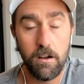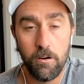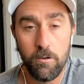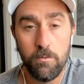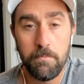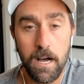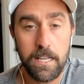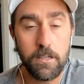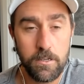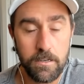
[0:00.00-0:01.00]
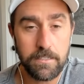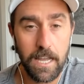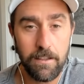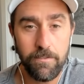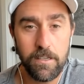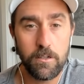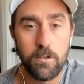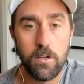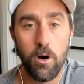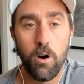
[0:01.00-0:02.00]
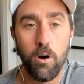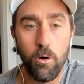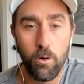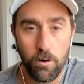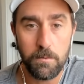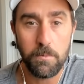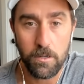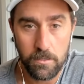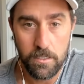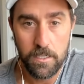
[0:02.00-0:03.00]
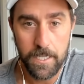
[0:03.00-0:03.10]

oh my goodness, I feel horrible.